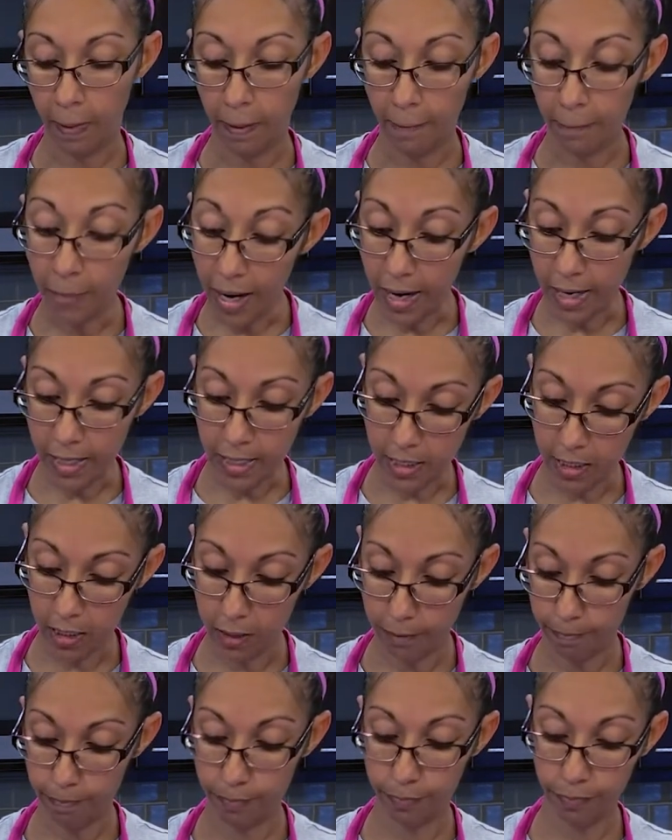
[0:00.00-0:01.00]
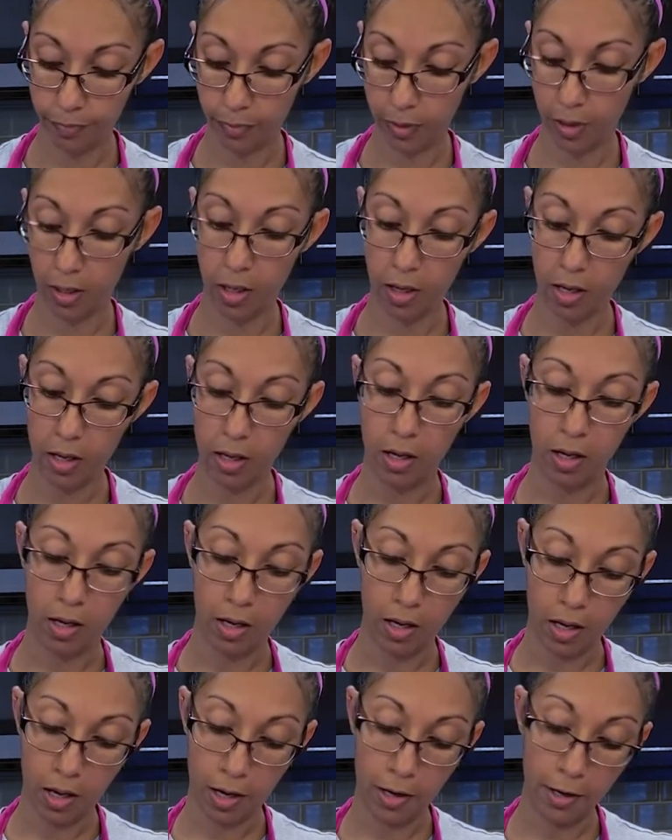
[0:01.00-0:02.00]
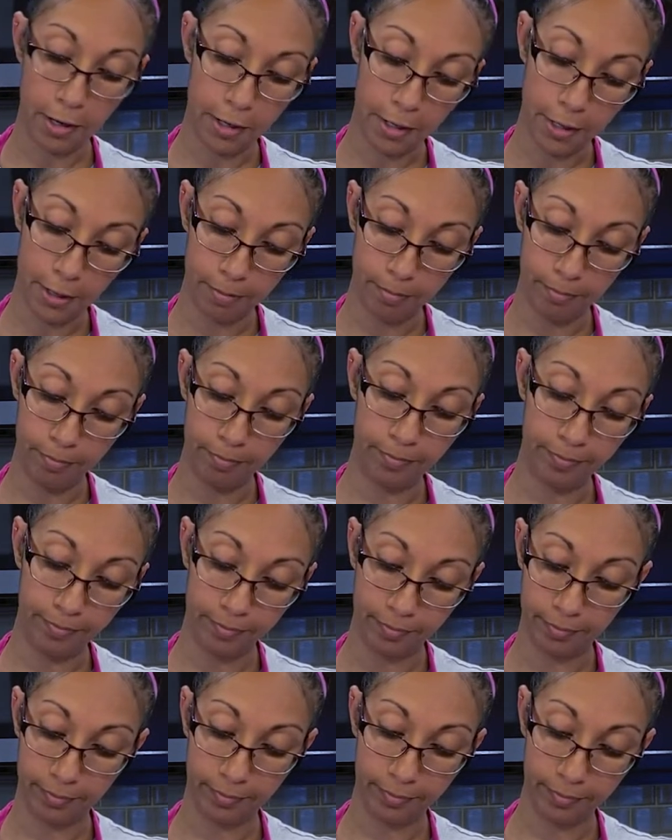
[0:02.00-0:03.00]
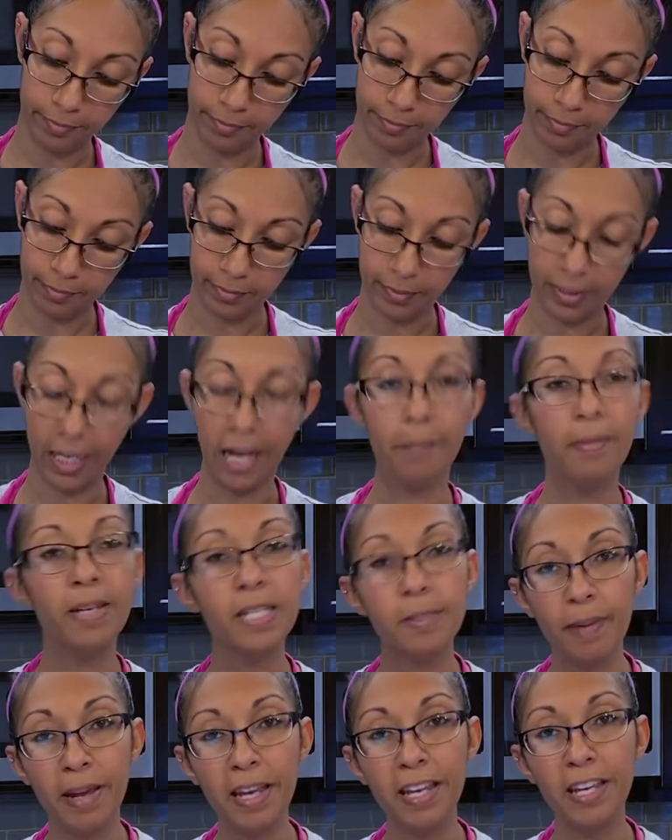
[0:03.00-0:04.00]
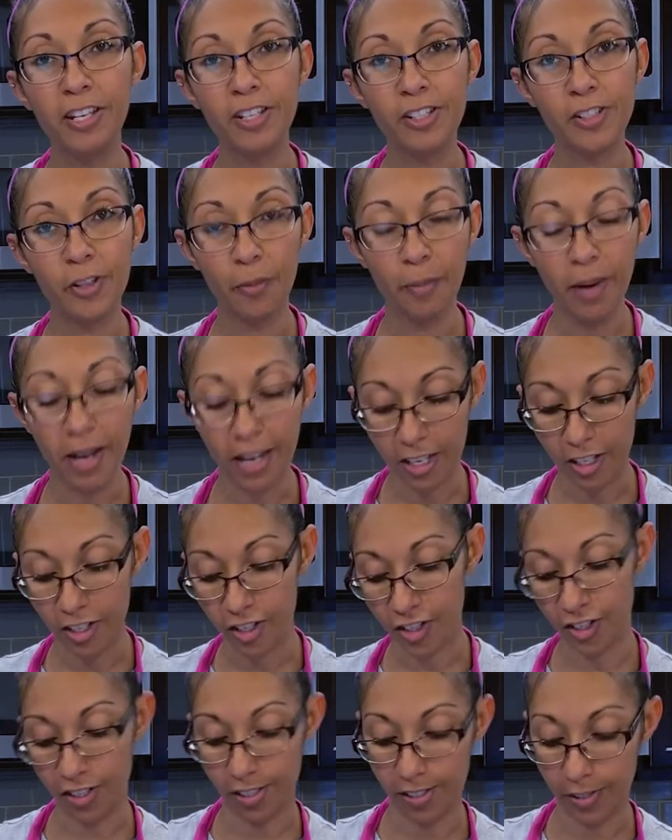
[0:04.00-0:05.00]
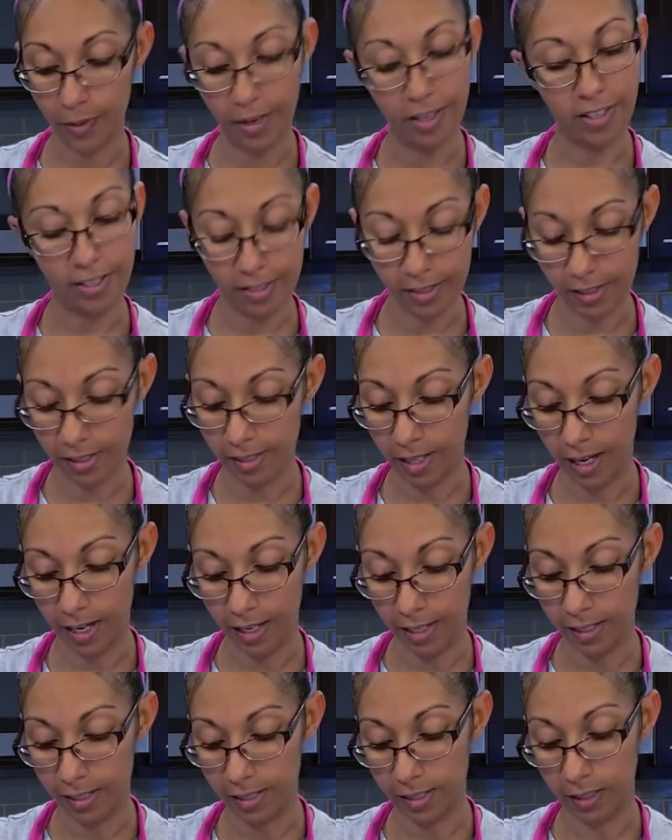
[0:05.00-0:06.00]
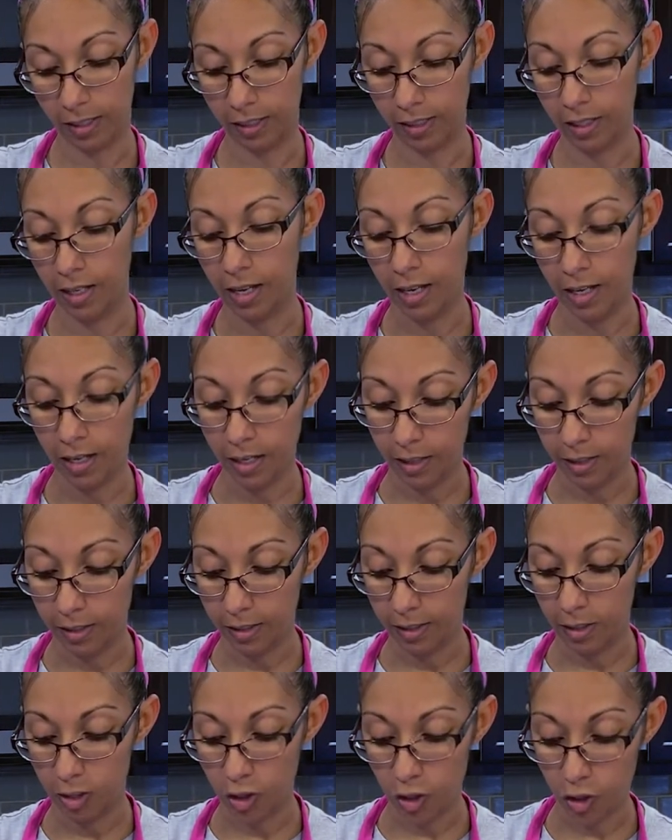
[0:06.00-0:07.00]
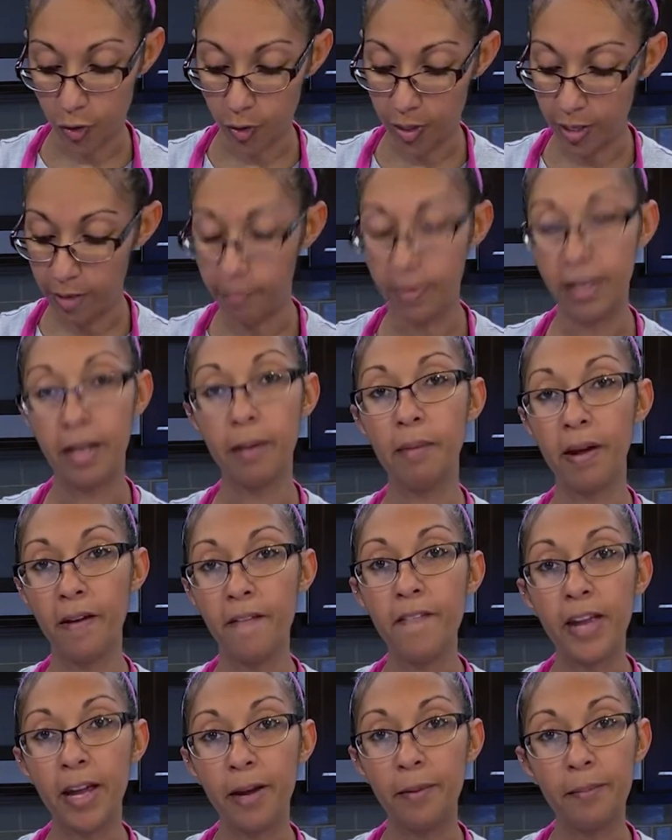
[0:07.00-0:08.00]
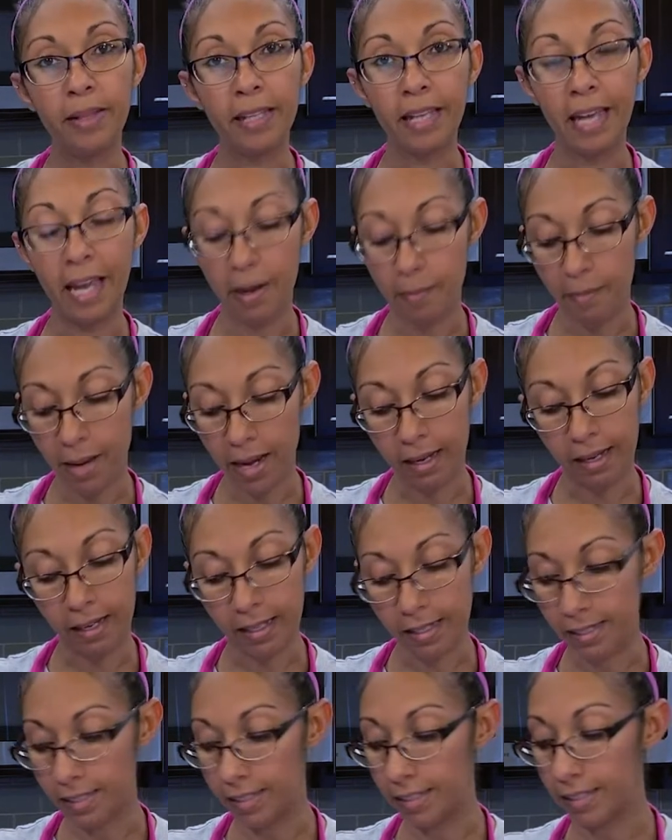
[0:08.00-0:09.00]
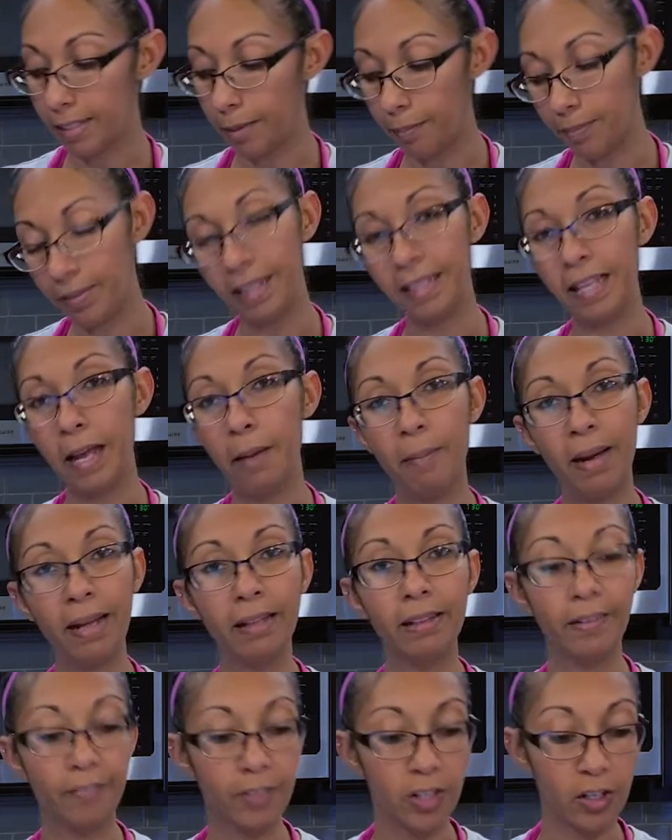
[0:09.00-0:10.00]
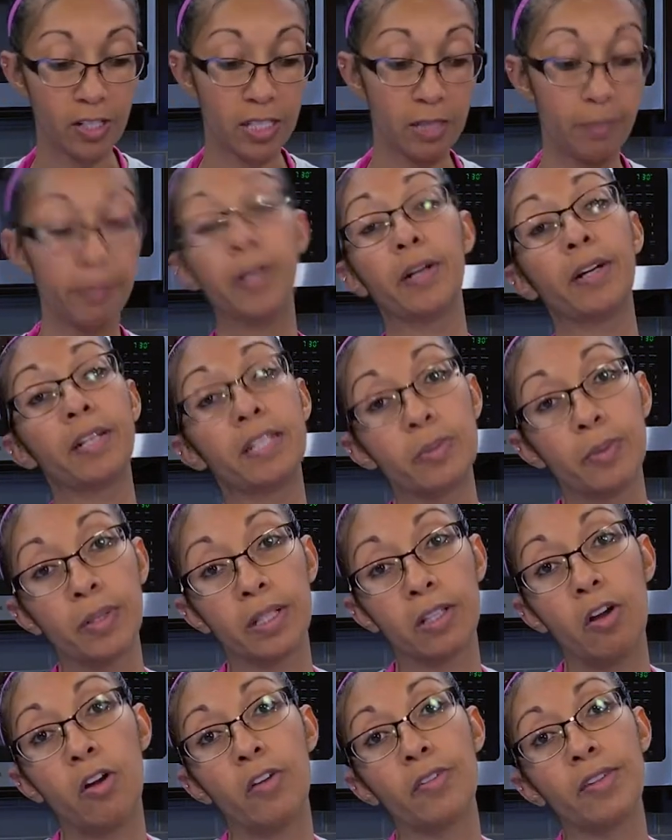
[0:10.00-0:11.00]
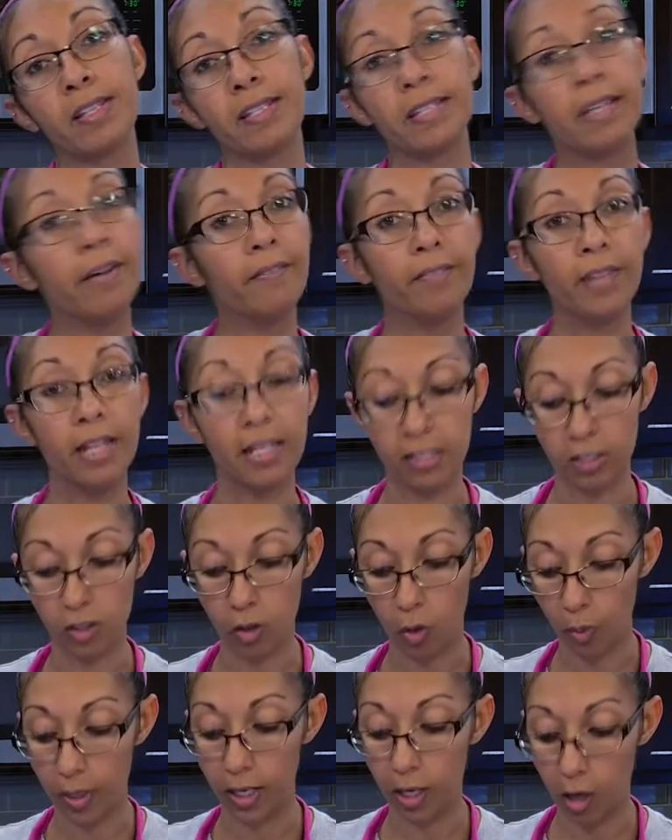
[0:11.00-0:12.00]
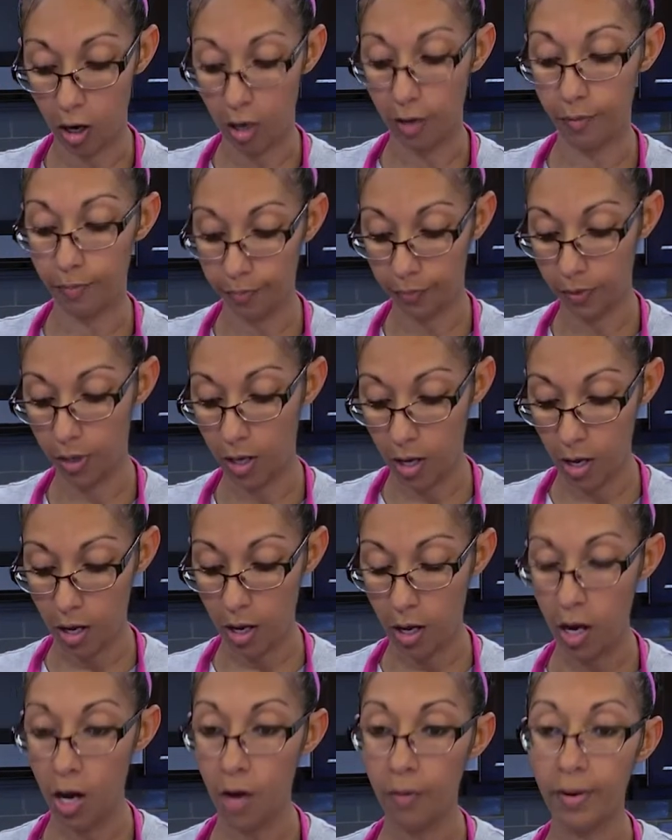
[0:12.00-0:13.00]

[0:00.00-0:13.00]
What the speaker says: But I miss baking so much, so I just decided to treat me and my family and make us something that might lift our spirits with all the stuff that's going on.